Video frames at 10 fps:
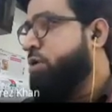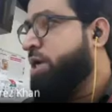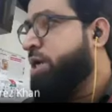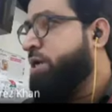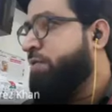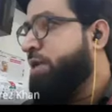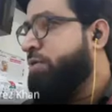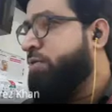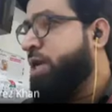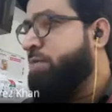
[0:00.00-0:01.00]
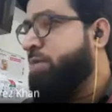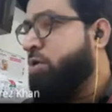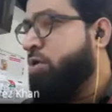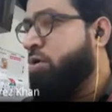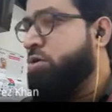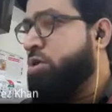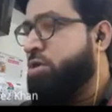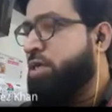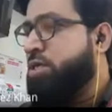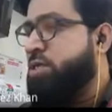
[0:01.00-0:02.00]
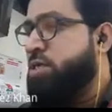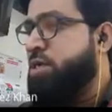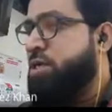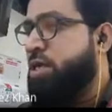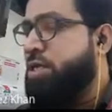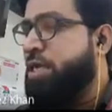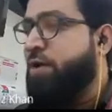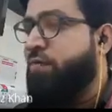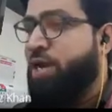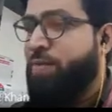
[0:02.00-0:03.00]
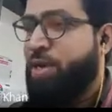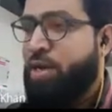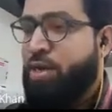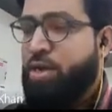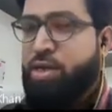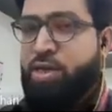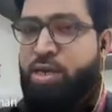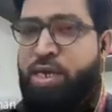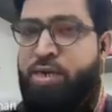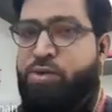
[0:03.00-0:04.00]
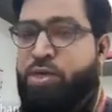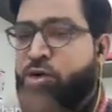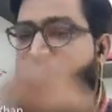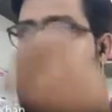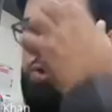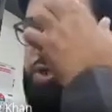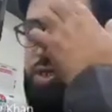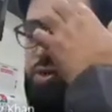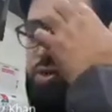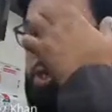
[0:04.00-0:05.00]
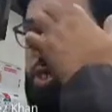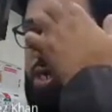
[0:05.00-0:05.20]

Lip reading: So I get a value none because there is nothing available into the docstring. So